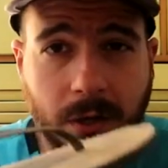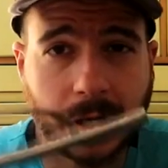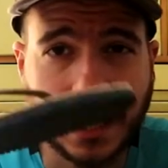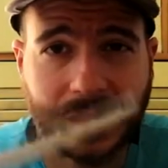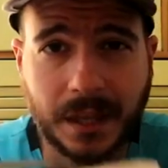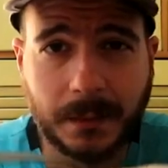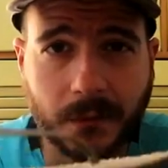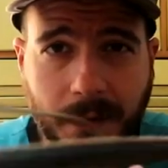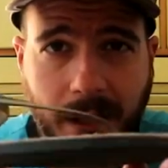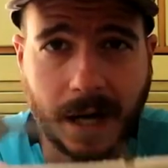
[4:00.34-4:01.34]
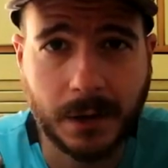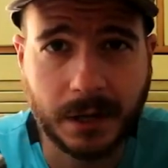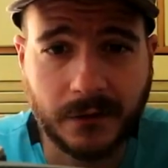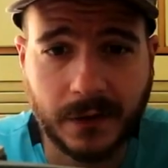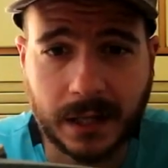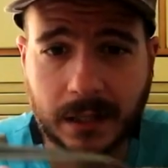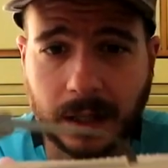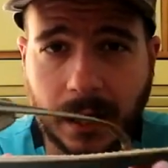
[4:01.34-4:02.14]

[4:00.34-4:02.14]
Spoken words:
not get them for the grounding effect.